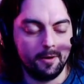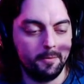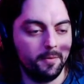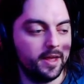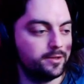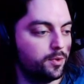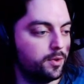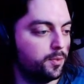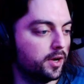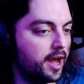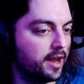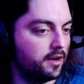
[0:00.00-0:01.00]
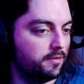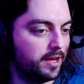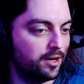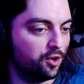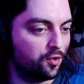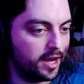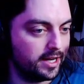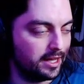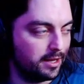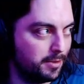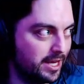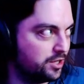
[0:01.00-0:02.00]
That's what we're kind of integrating
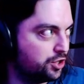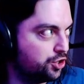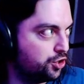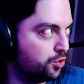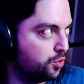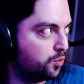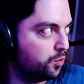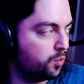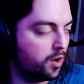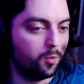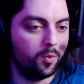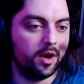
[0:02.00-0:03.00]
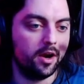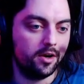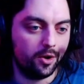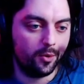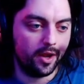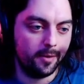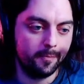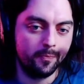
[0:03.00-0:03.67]
them into what we're doing.